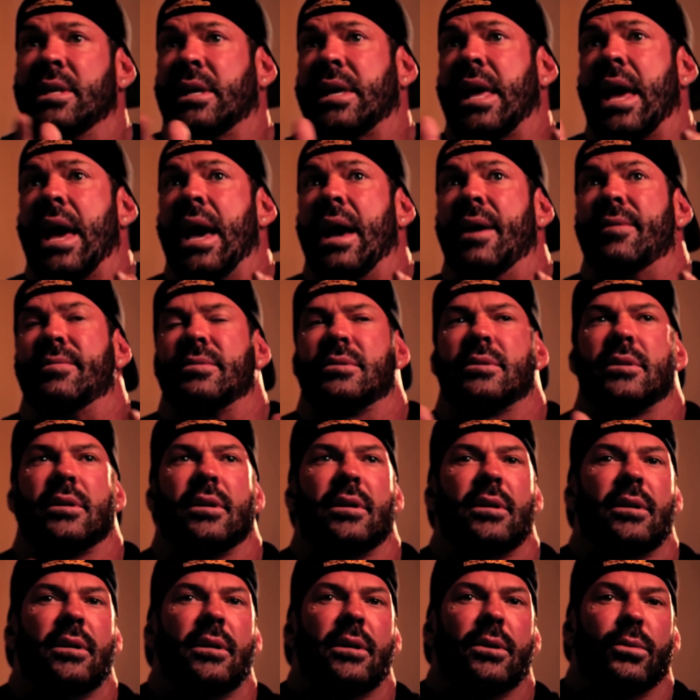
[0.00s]
calves.
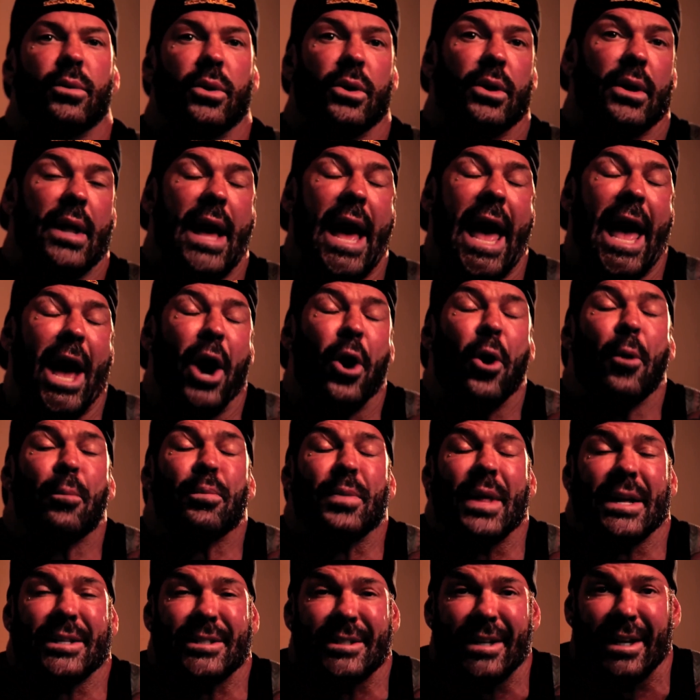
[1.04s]
Well, I hope
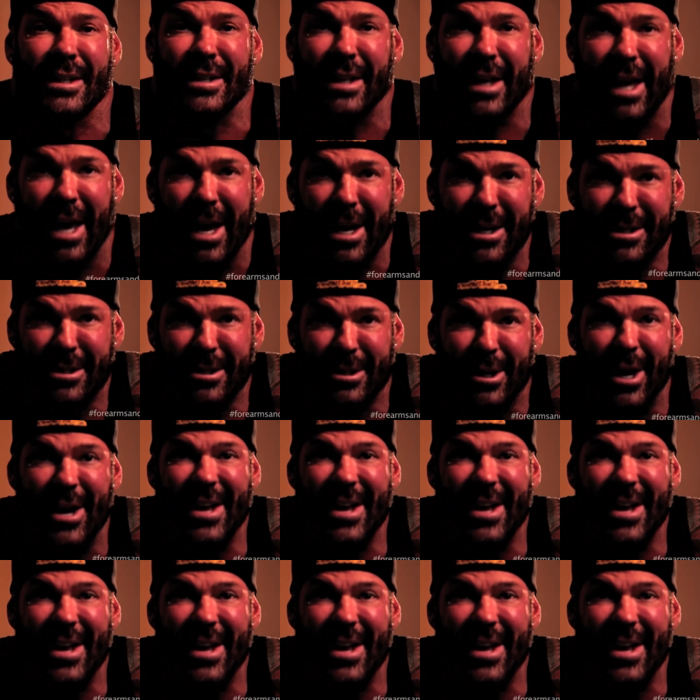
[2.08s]
that's not the case.